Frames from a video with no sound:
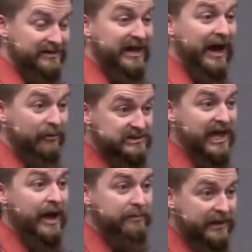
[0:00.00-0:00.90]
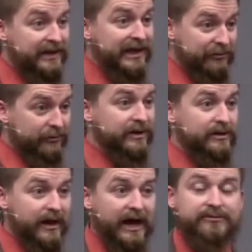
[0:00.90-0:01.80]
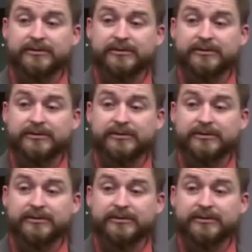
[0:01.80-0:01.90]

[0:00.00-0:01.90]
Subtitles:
that was happening in real life